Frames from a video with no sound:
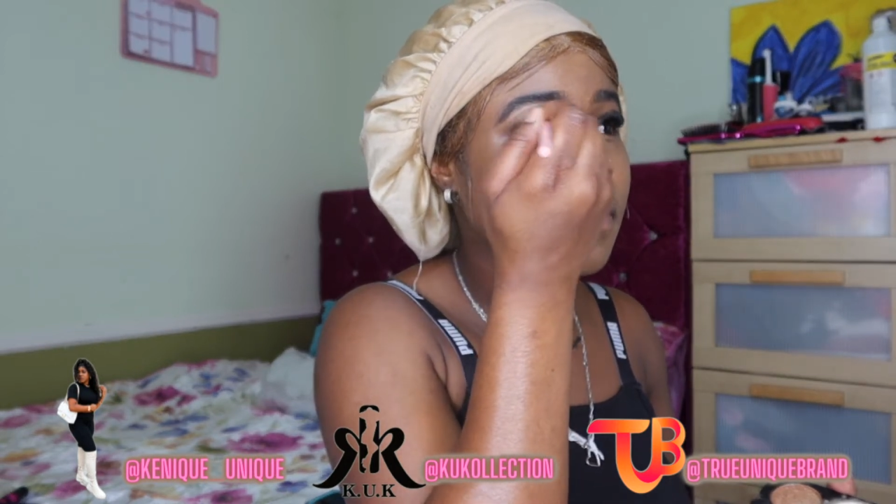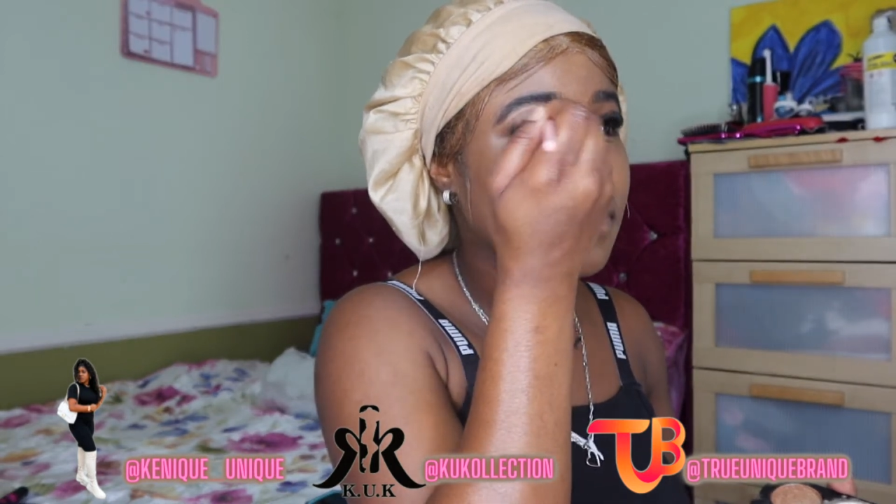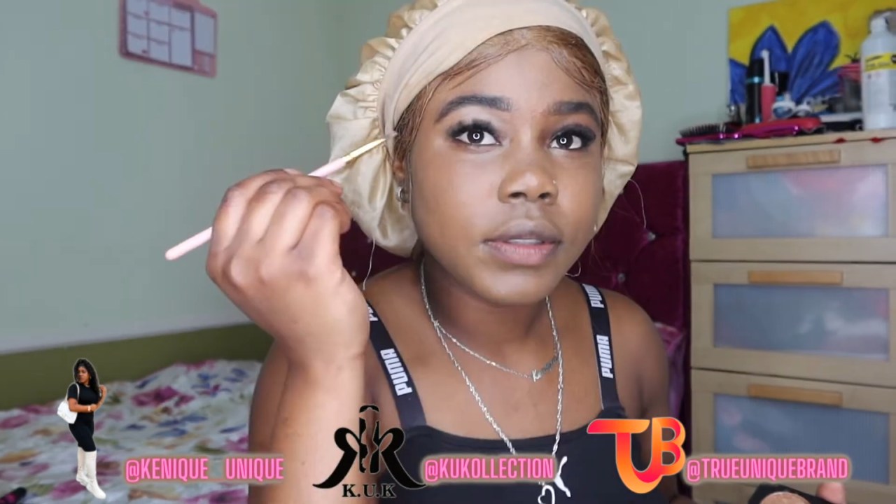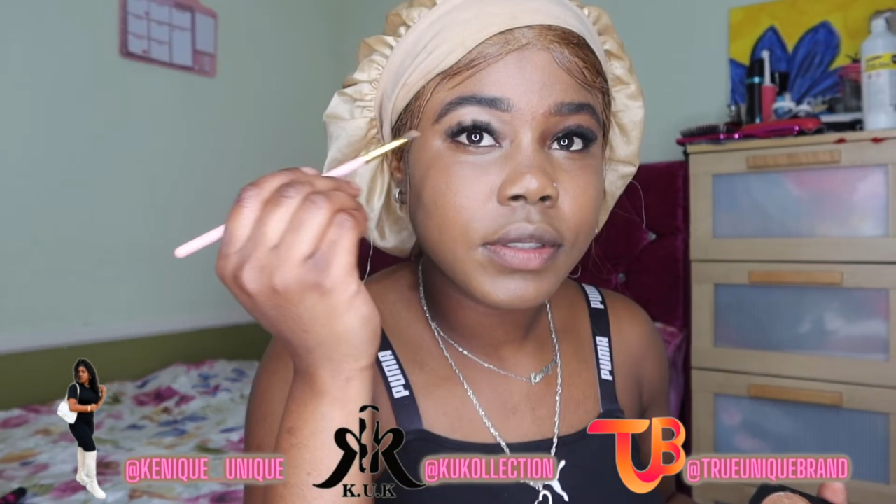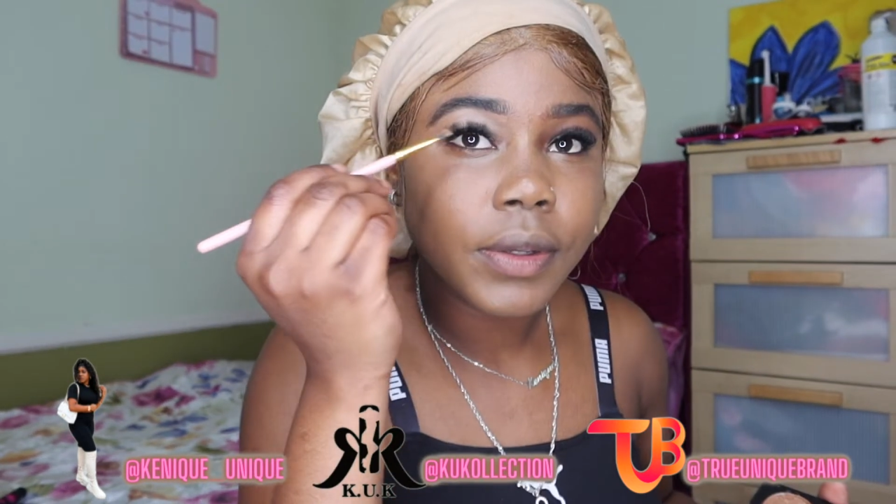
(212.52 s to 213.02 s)

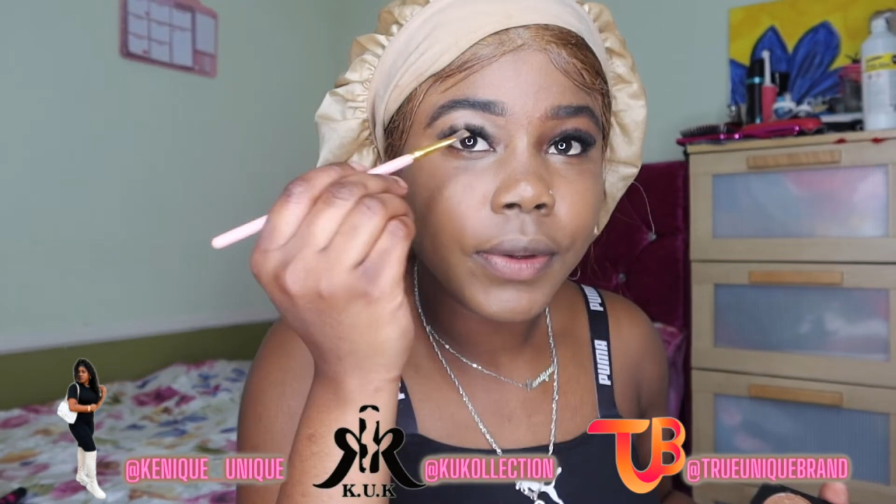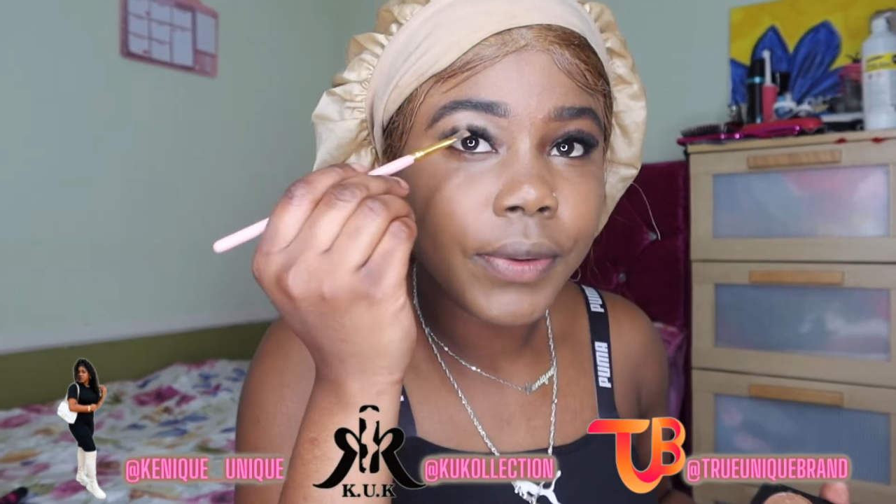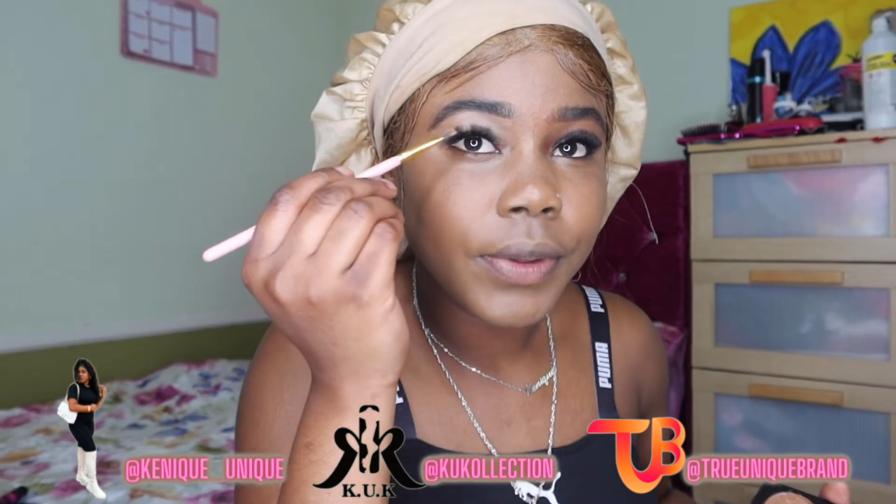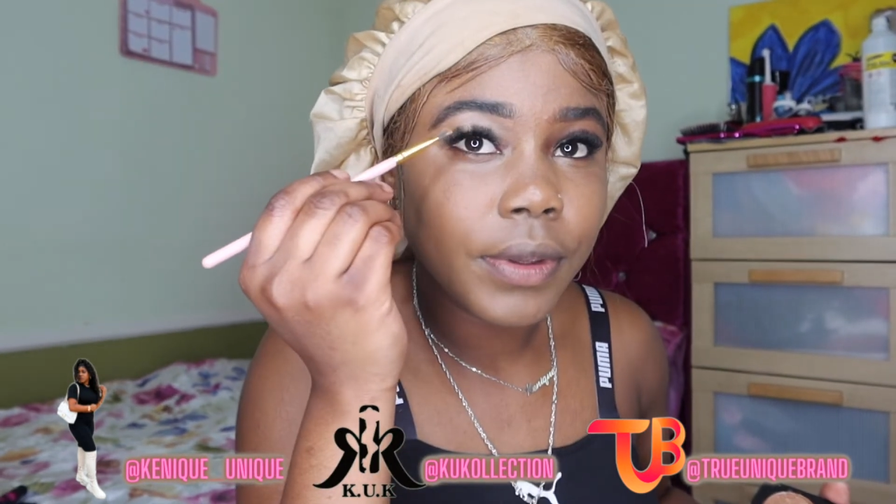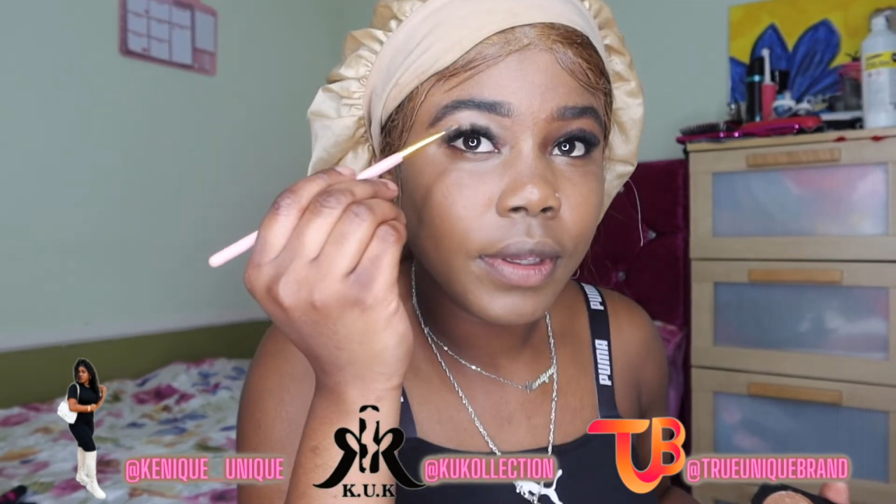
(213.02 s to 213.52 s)
So
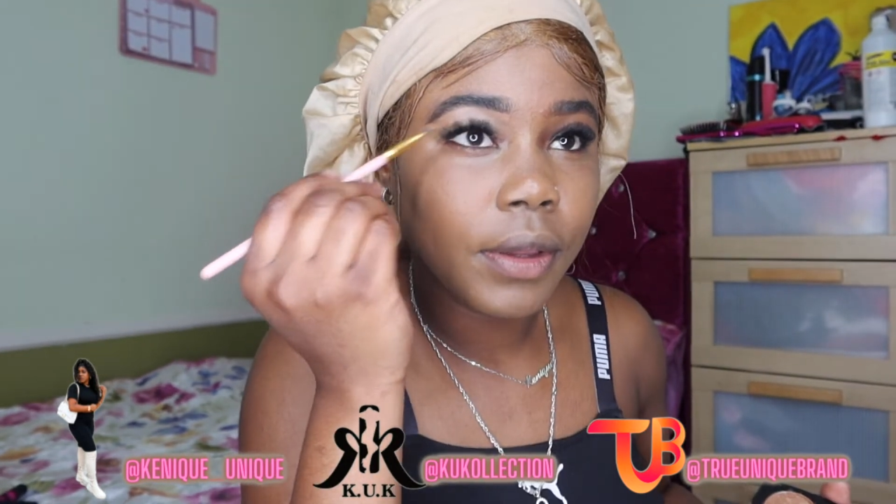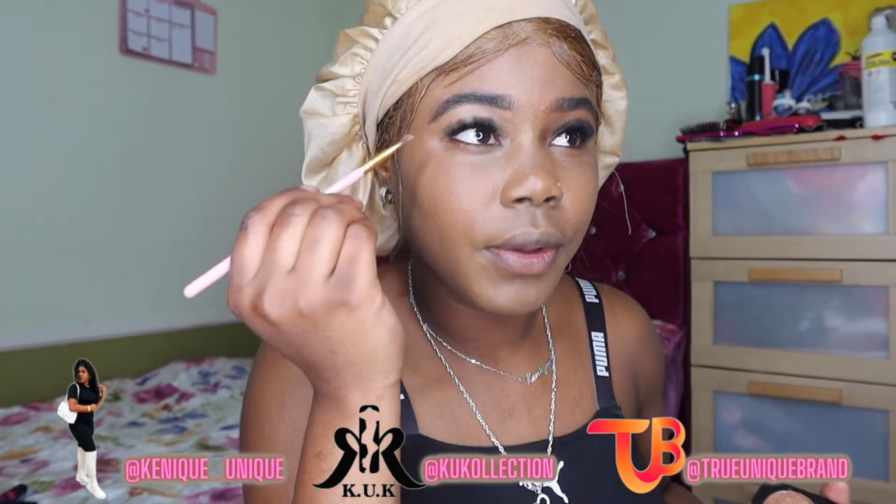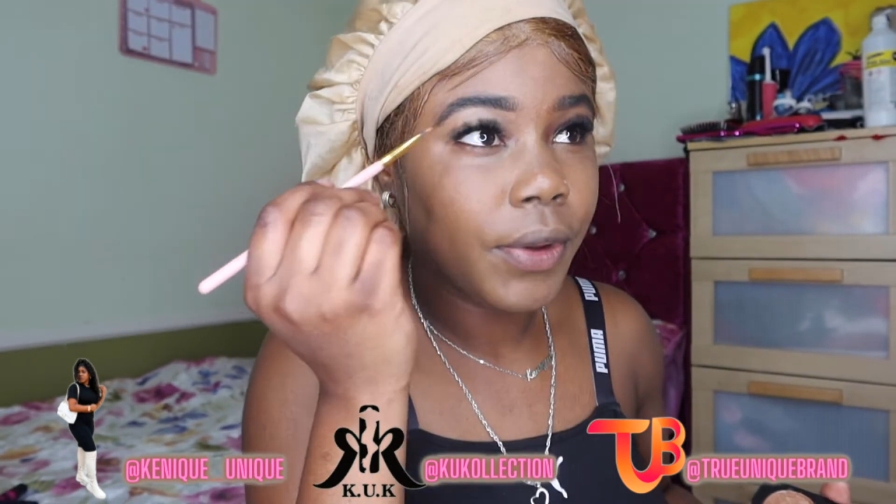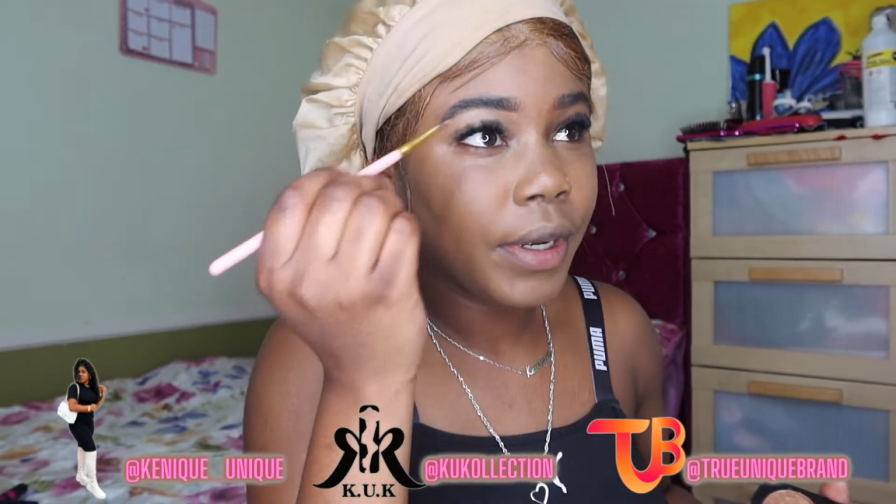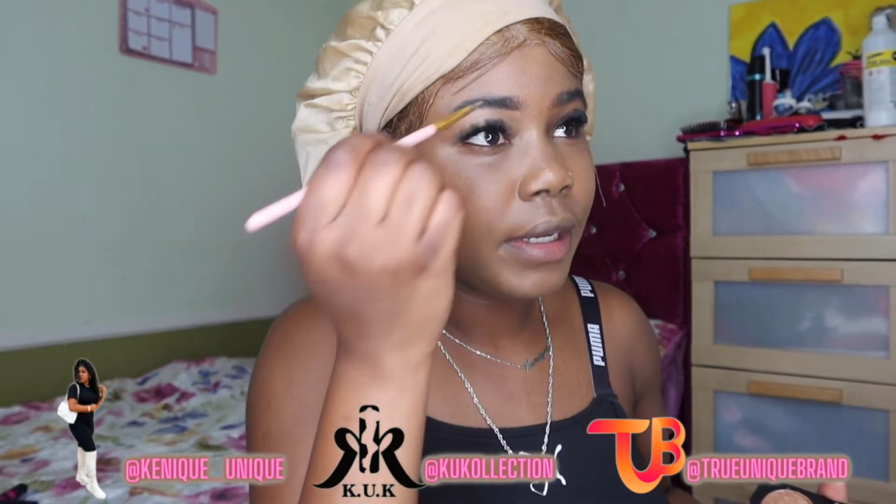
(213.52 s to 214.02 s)
you can
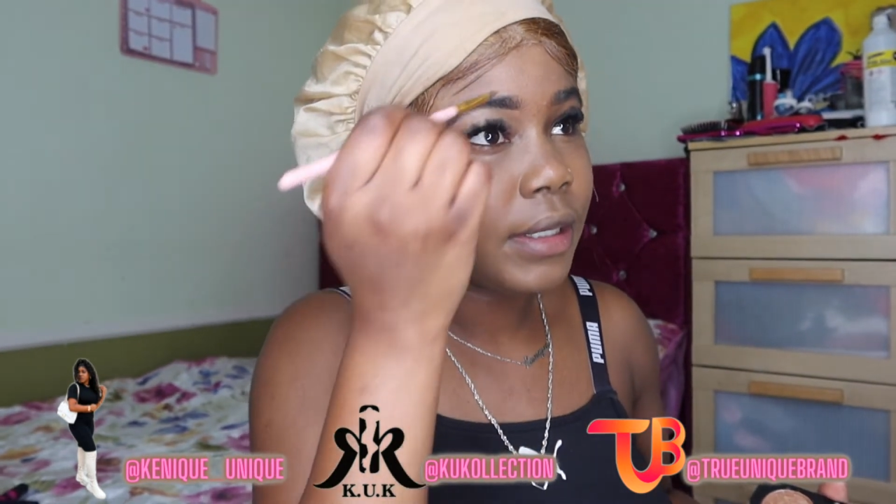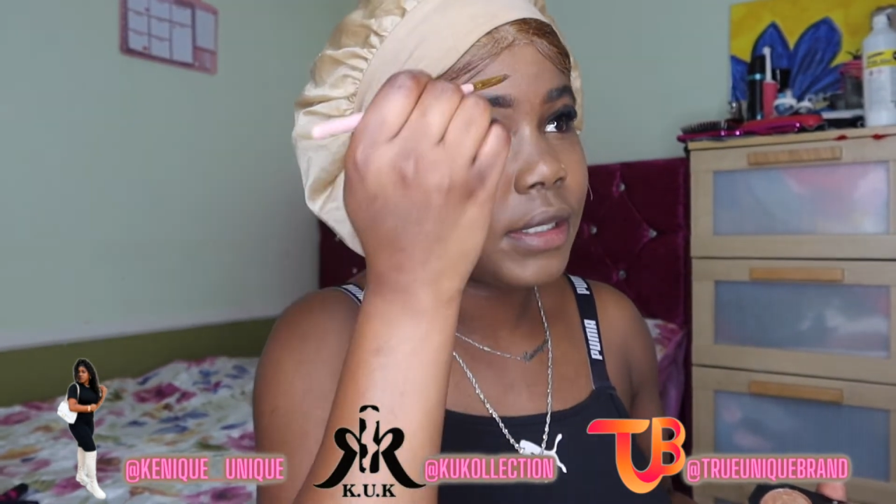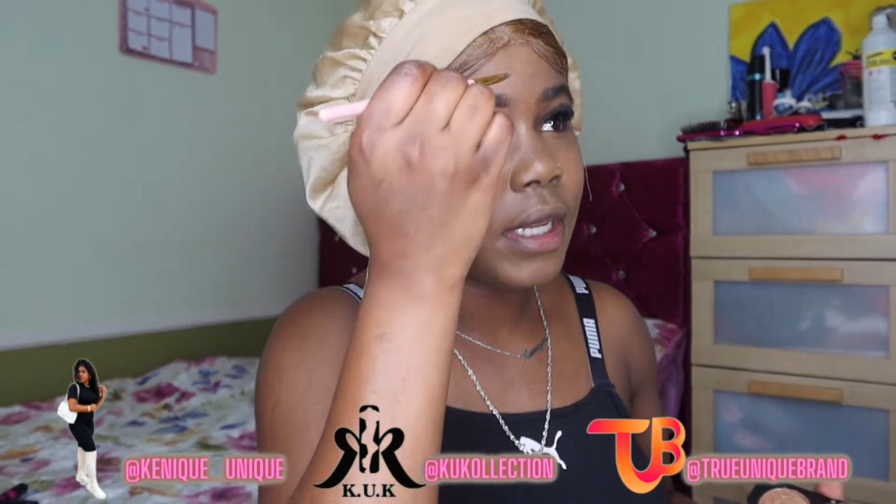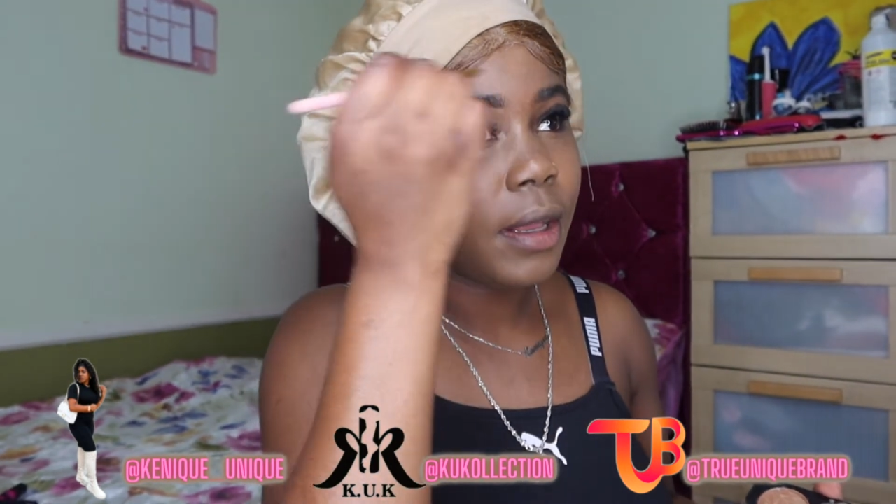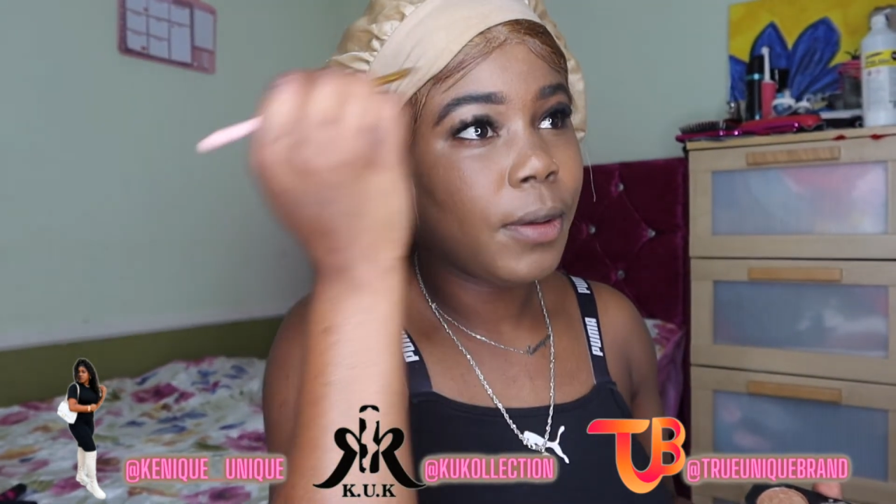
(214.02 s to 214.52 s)
go in at the
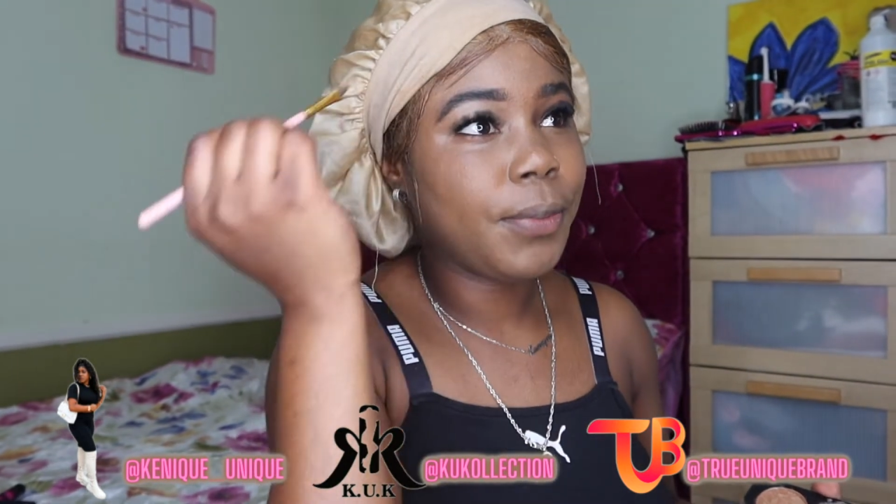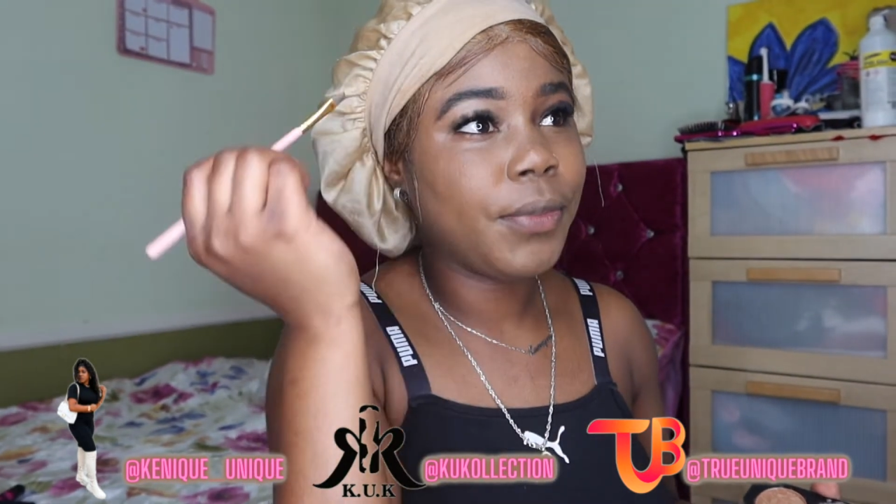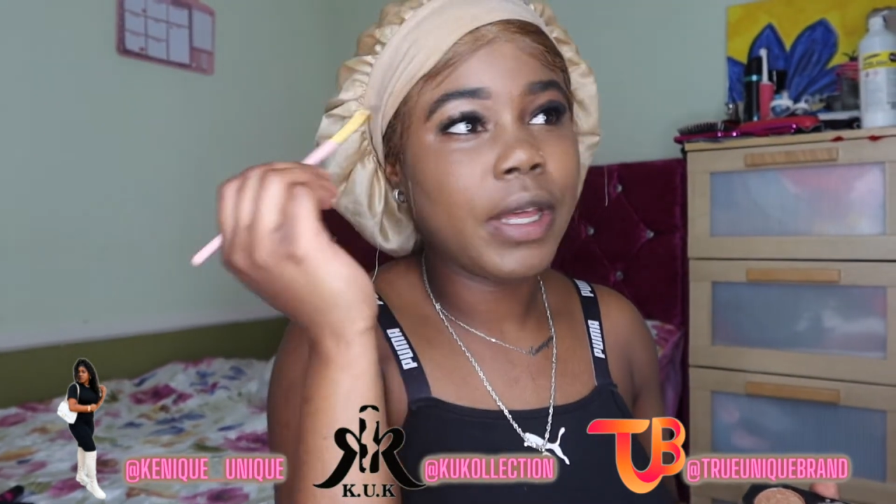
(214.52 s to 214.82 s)
top,